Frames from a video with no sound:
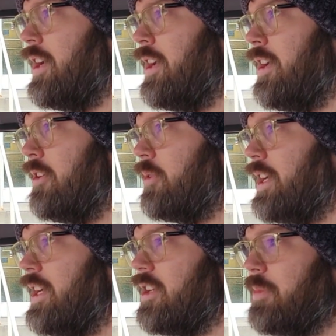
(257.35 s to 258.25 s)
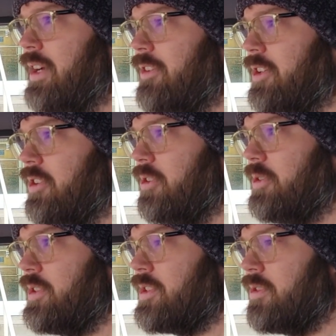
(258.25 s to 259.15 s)
and what I end up having to do
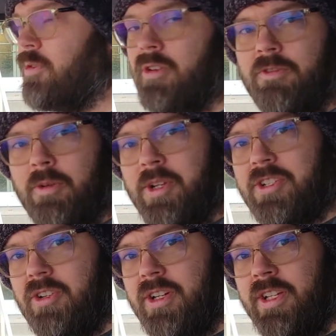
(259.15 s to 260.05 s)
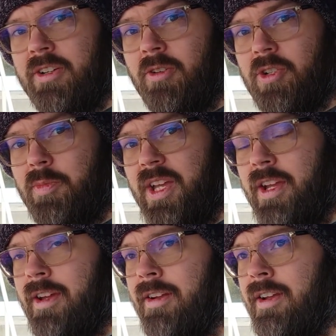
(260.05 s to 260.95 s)
is order from Australia or
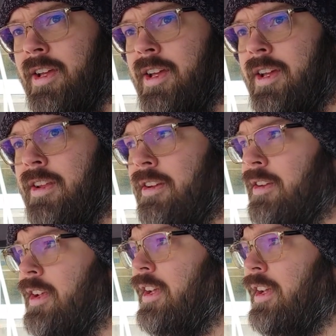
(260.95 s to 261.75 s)
Japan, and